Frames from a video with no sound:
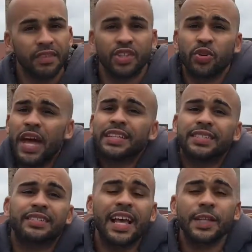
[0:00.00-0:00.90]
So
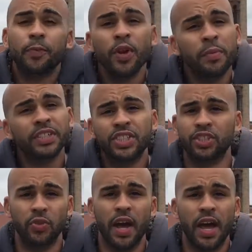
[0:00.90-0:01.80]
that's pretty much
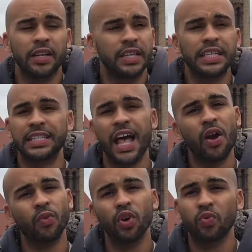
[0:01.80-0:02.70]
it, you guys. It's
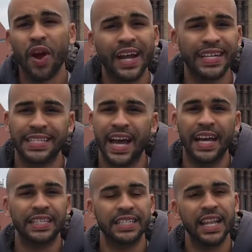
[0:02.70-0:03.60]
not real rocket
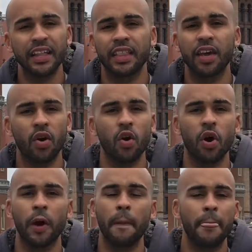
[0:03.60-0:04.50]
science. It's not that
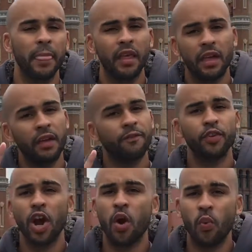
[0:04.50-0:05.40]
hard.
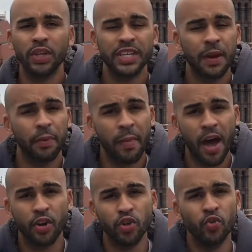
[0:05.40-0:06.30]
Figure out what type of
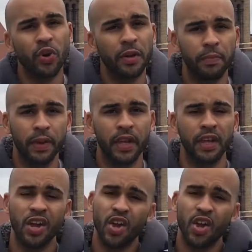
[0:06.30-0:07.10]
model you want to be.